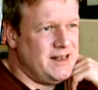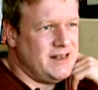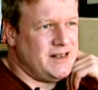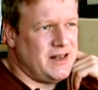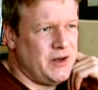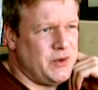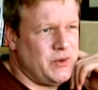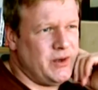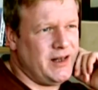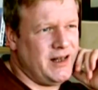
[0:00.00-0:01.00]

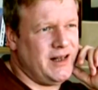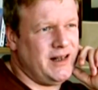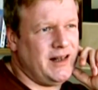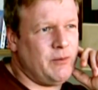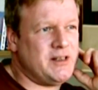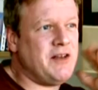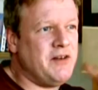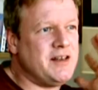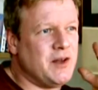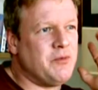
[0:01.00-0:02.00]
So there was
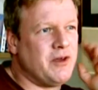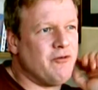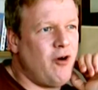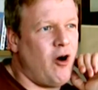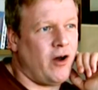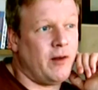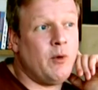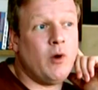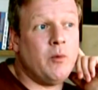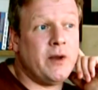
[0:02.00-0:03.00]
definitely something wrong, and we
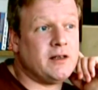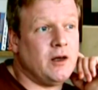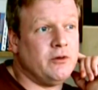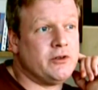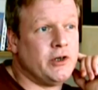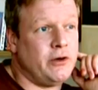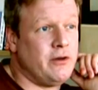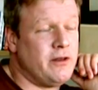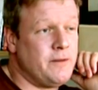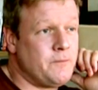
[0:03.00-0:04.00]
weren't being told the
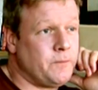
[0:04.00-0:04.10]
truth.